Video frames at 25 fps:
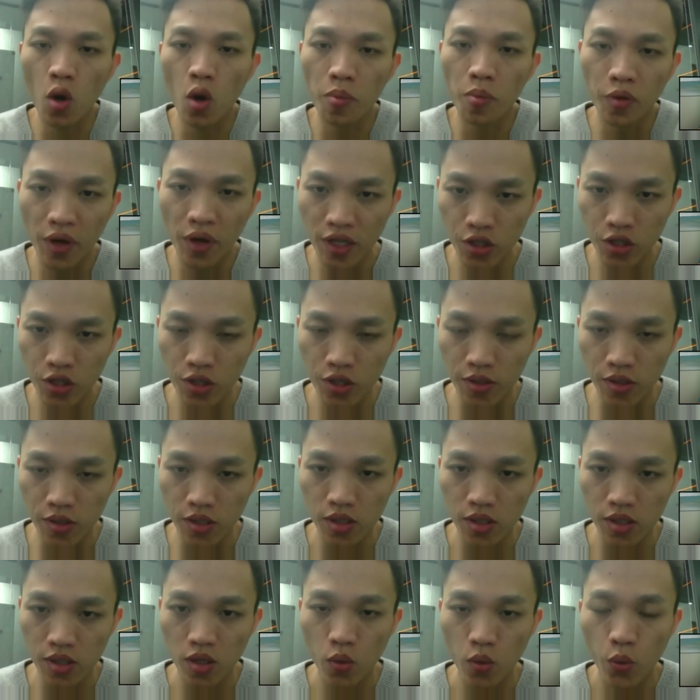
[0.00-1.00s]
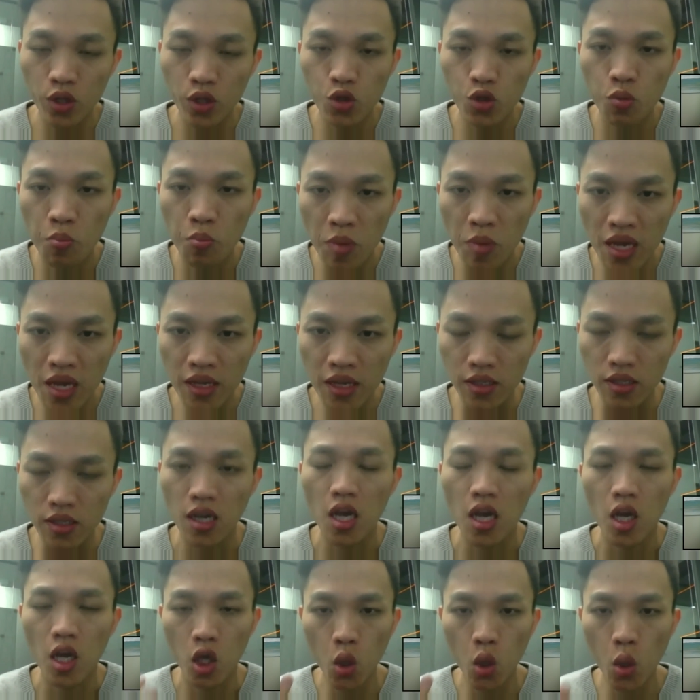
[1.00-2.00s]
corporations, which means
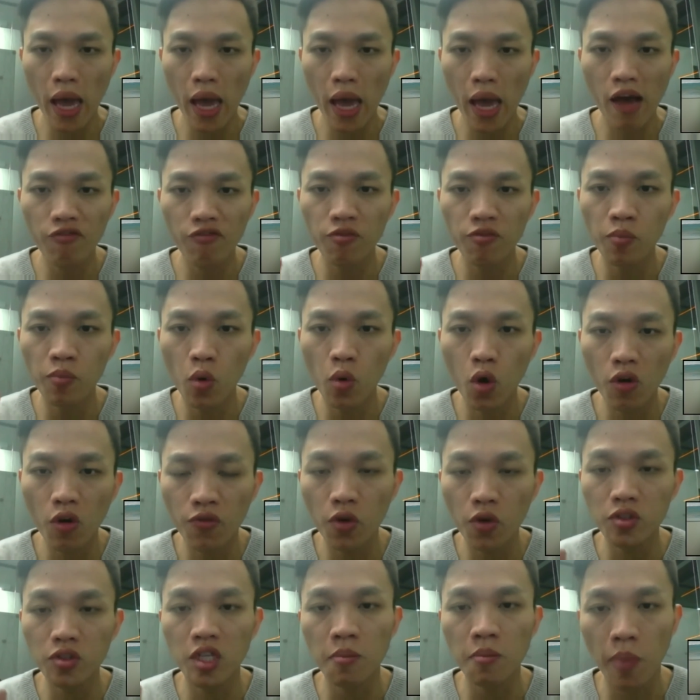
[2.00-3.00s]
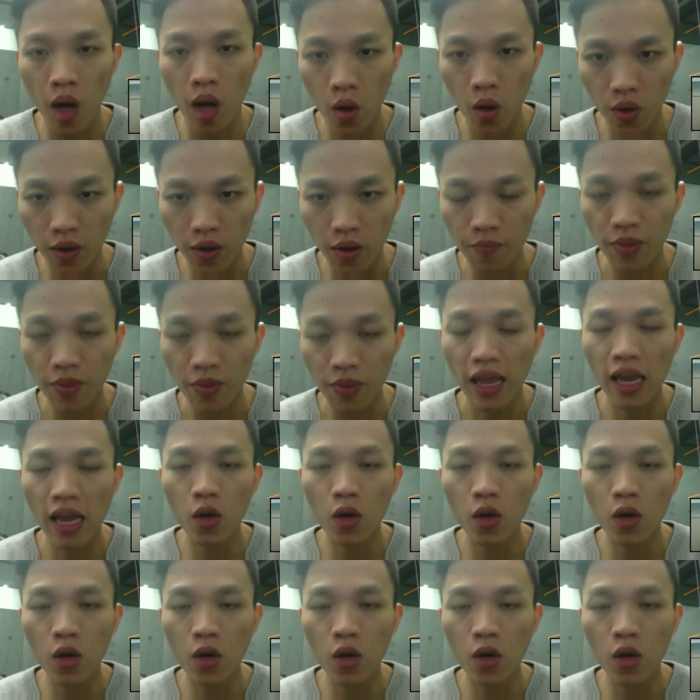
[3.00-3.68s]
you have more voting power,